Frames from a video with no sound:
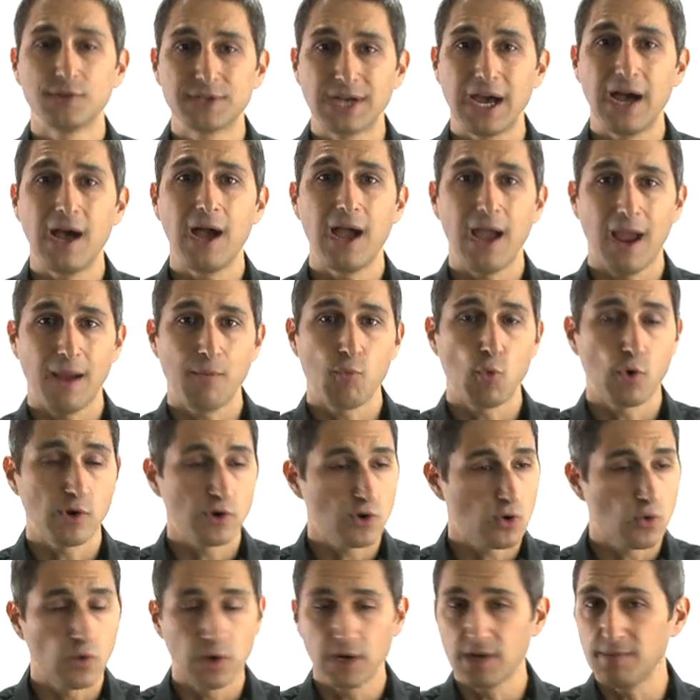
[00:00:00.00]
time where you're
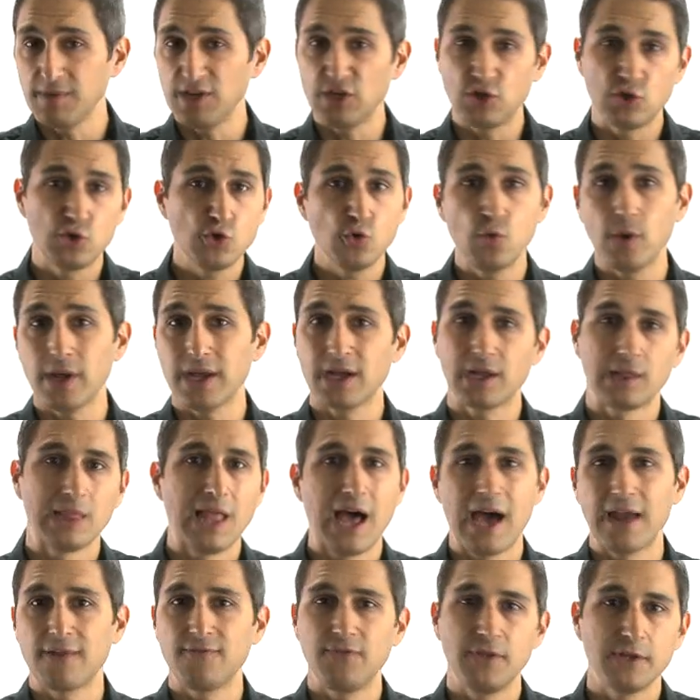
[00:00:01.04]
going to be doing a
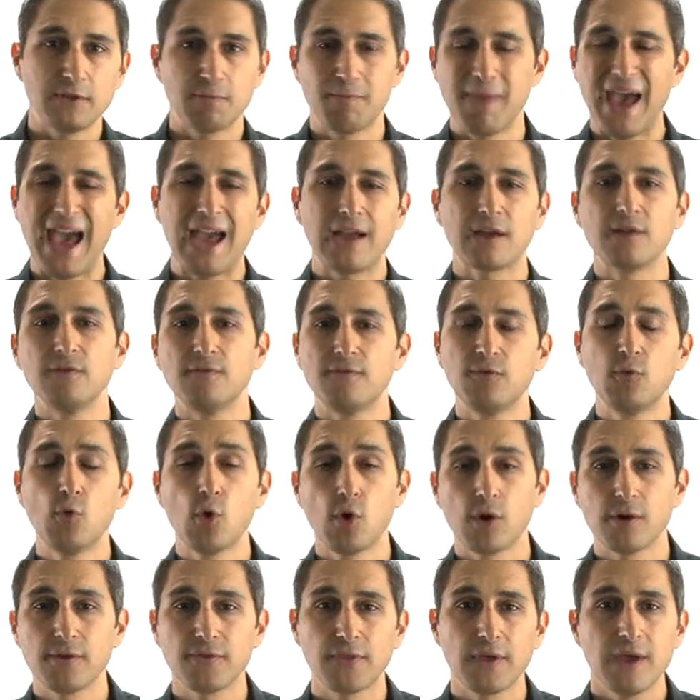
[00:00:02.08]
lot of this back and
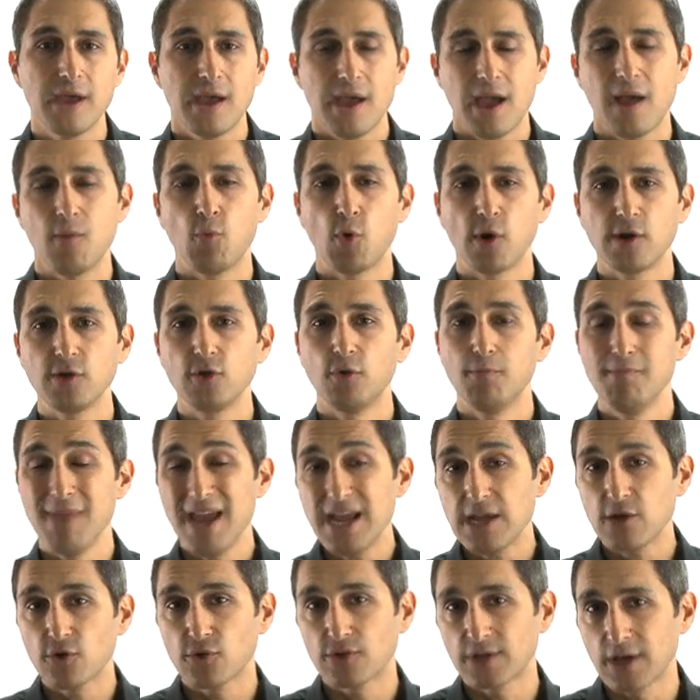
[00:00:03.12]
forth and where you'll
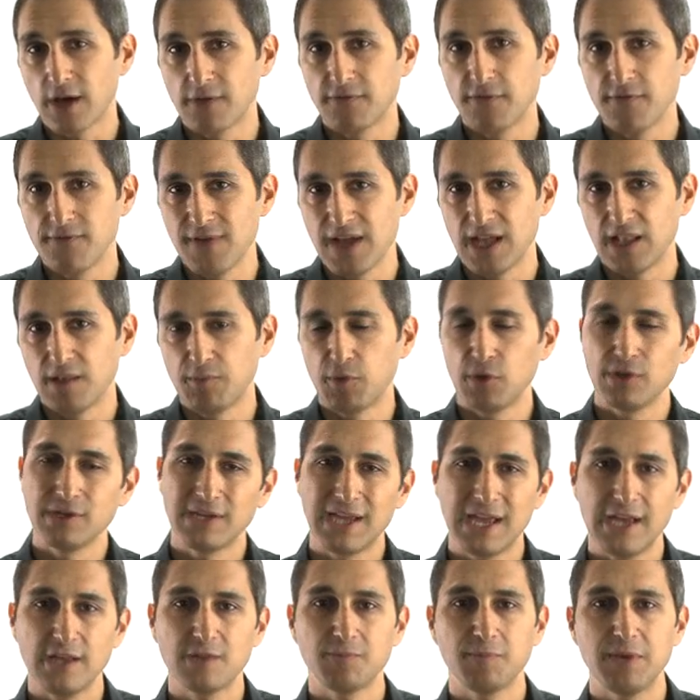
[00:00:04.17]
make yourself available in
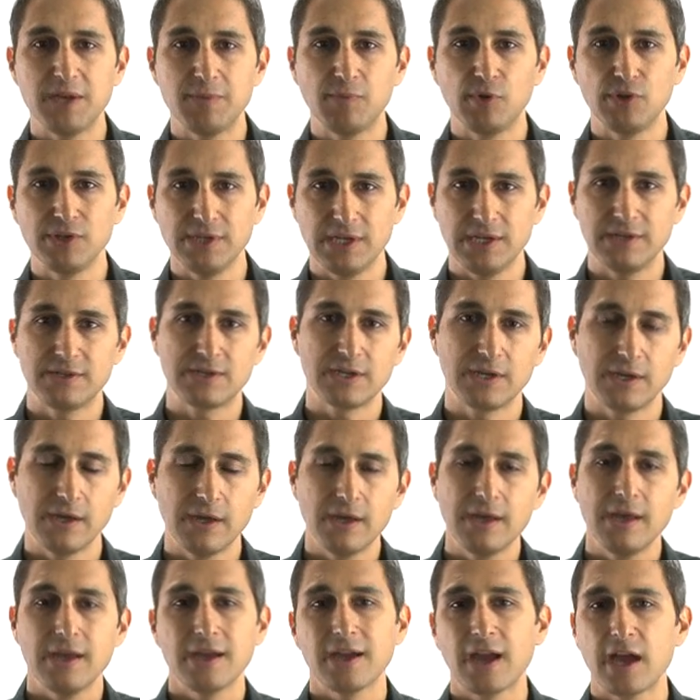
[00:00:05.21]
case people need to
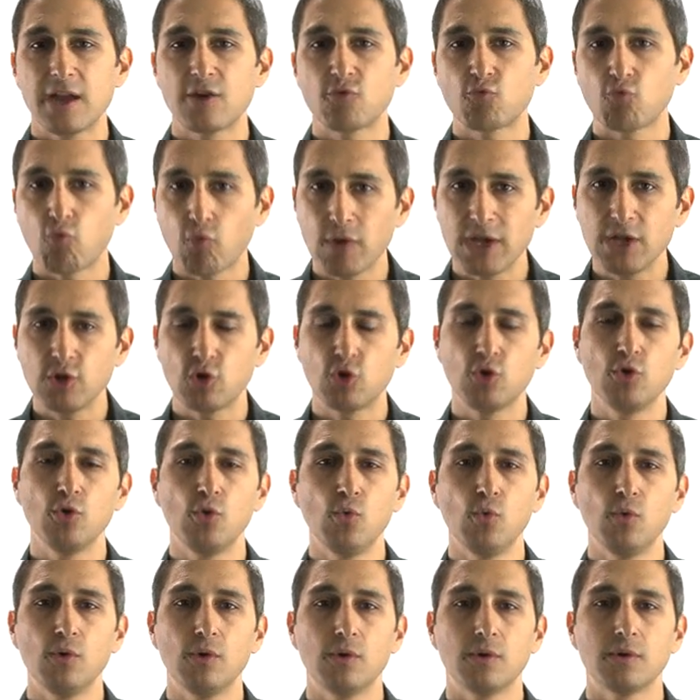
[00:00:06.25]
kind of reach
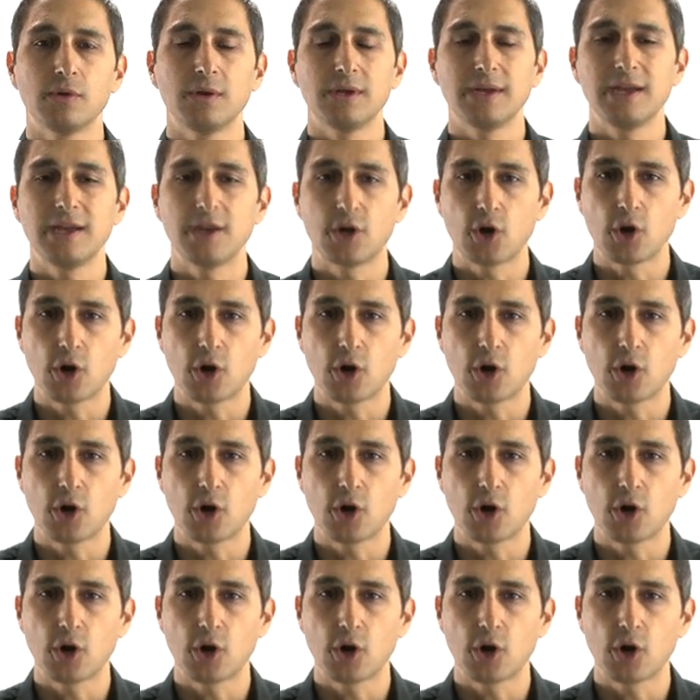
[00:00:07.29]
you in a